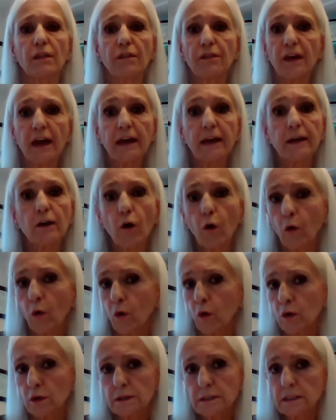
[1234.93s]
they
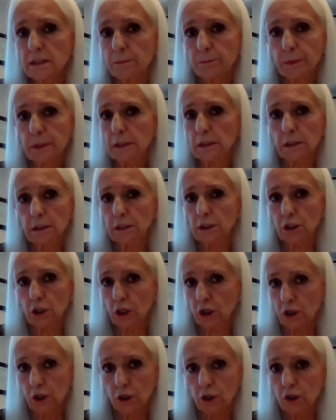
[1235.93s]
all typically
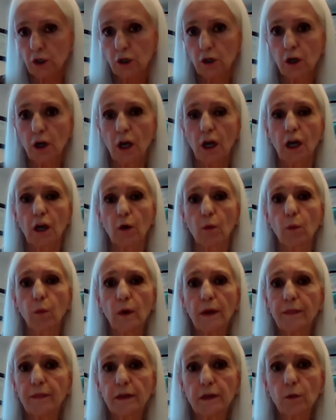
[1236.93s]
occur
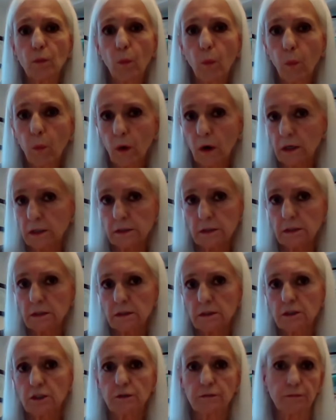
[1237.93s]
within
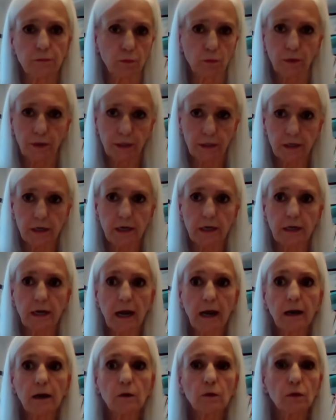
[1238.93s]
1 to 48
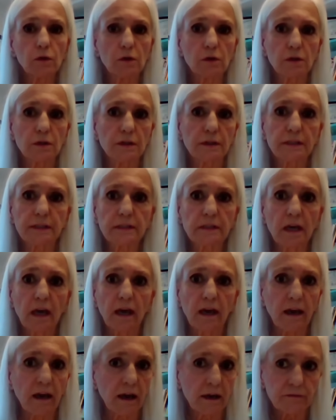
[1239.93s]
hours
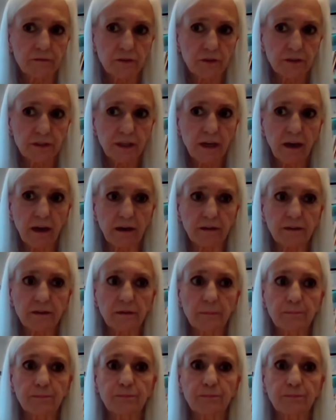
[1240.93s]
after death.